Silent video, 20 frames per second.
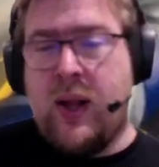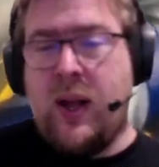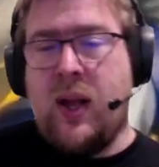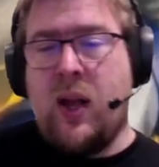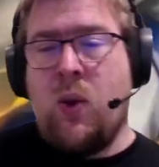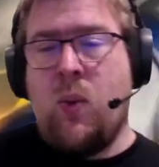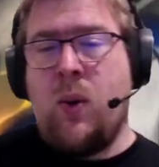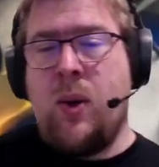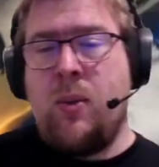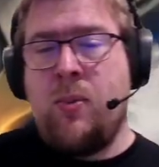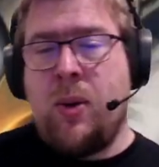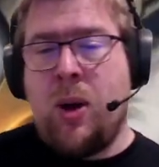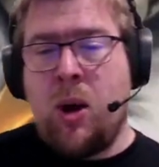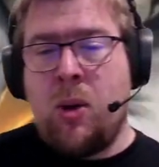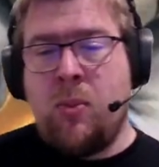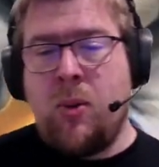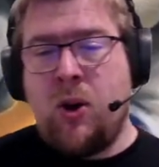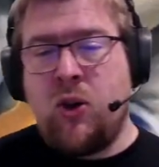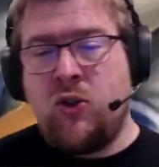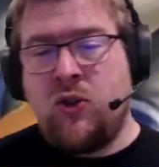A 1-power
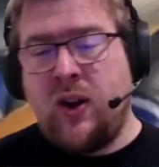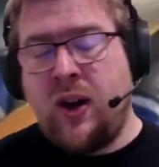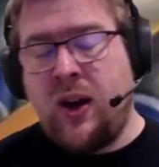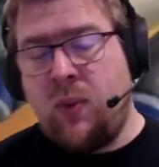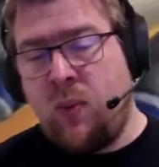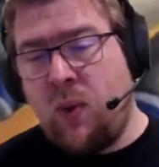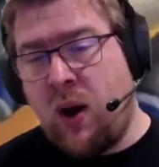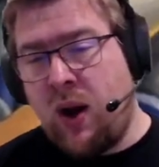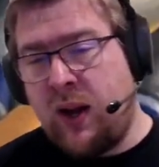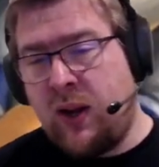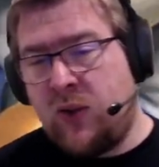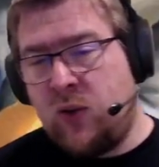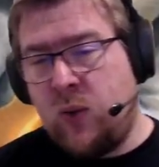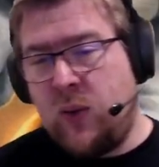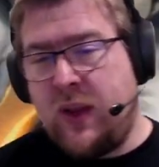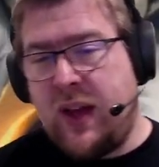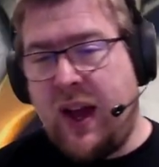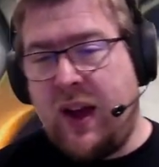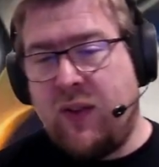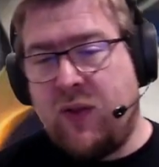Martian Ironics
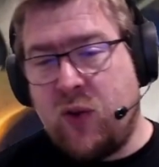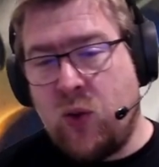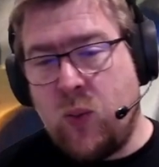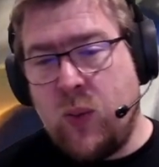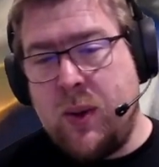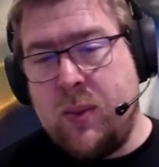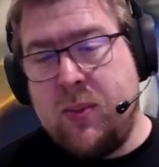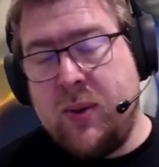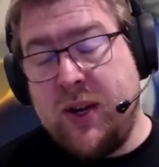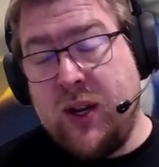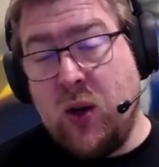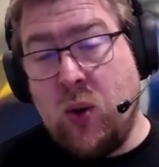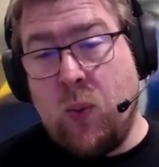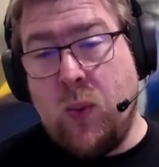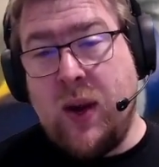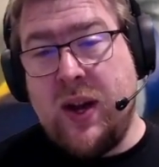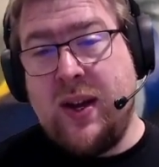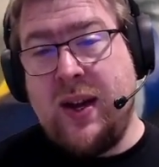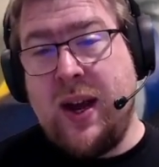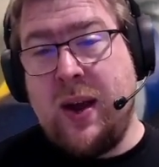with after reap deal
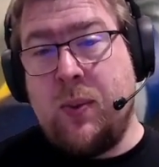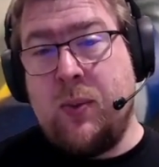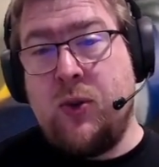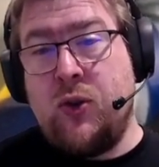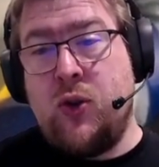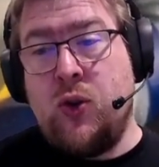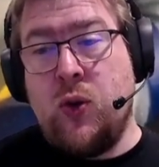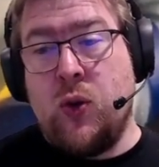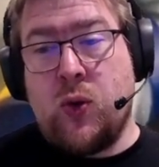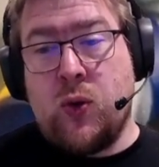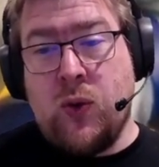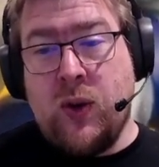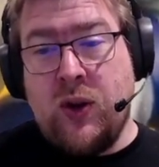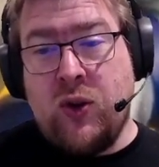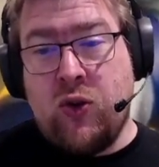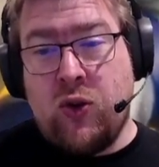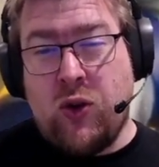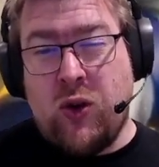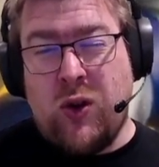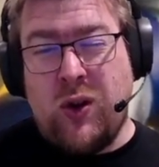1 damage to a
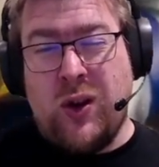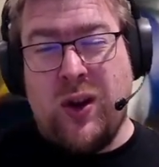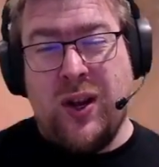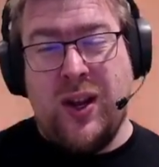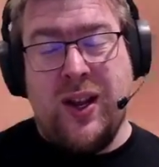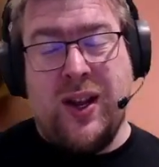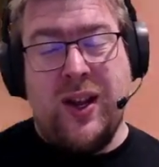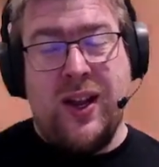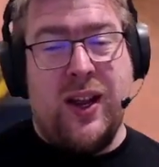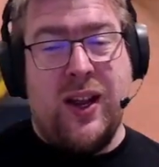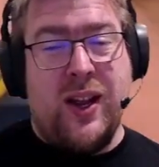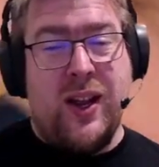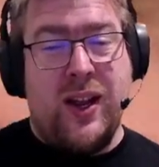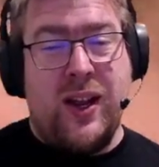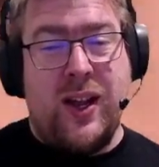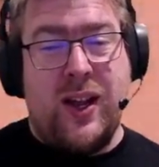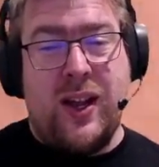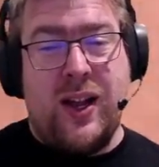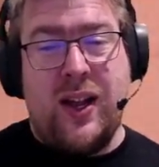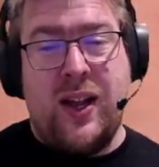creature.
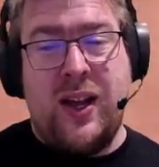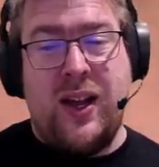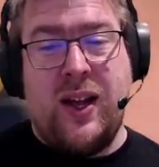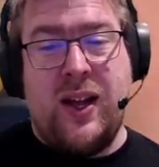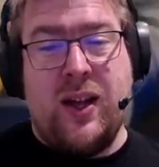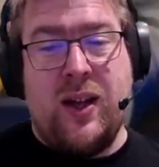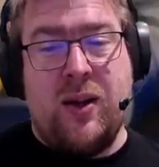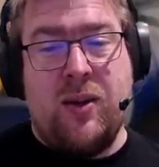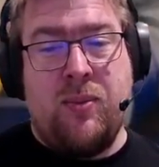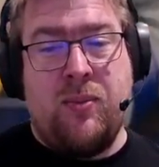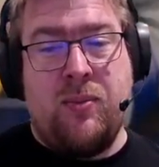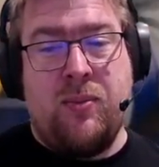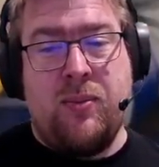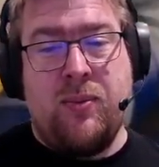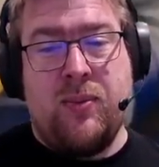And